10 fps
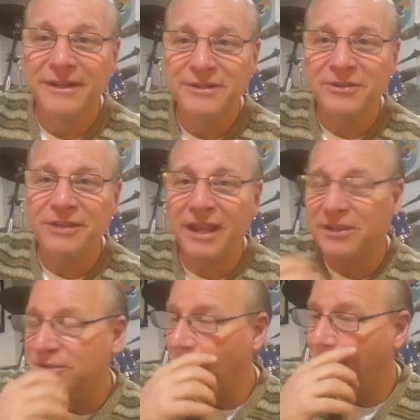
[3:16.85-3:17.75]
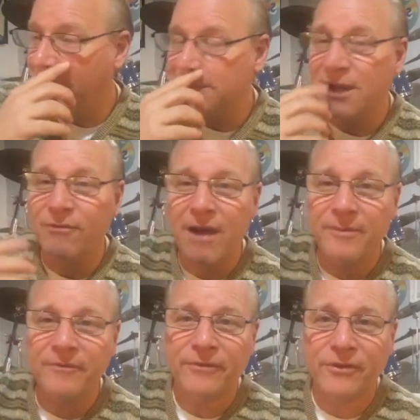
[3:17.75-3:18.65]
So thank you so much there,
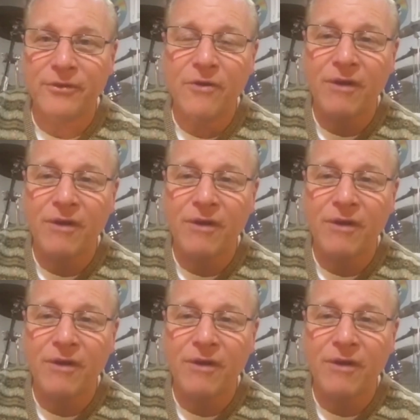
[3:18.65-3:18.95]
Robert, for